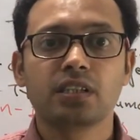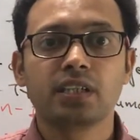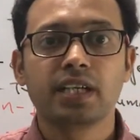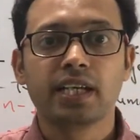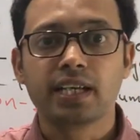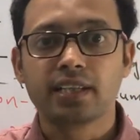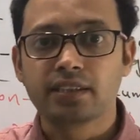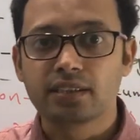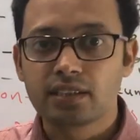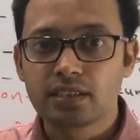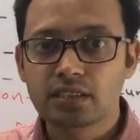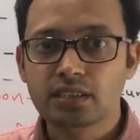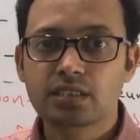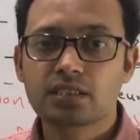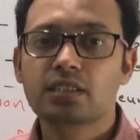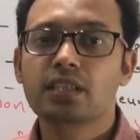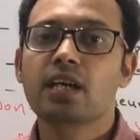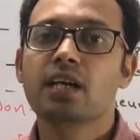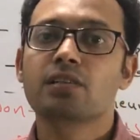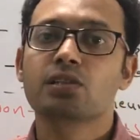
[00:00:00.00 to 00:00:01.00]
and thus
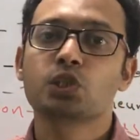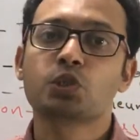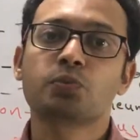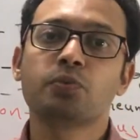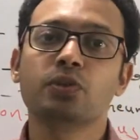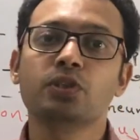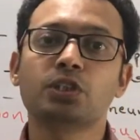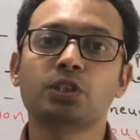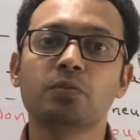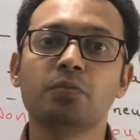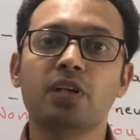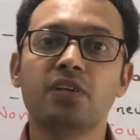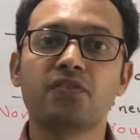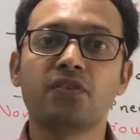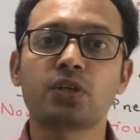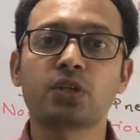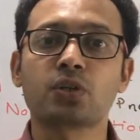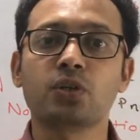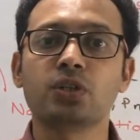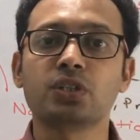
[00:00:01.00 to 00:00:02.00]
they are responsible
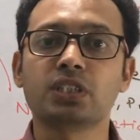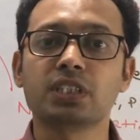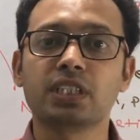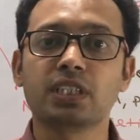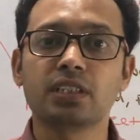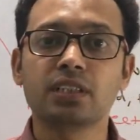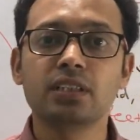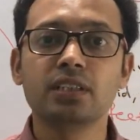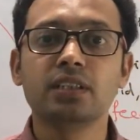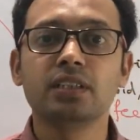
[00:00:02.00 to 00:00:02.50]
for causing a